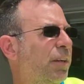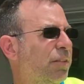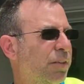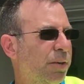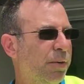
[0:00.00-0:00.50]

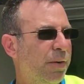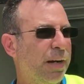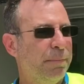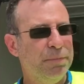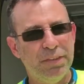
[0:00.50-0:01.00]
So
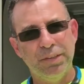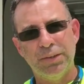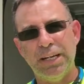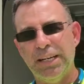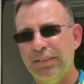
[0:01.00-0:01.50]
I'm
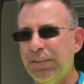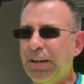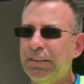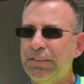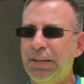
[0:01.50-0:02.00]
still kind of
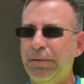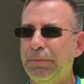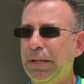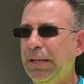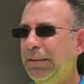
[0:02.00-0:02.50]
tossed
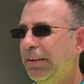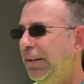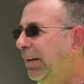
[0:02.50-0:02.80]
up, man.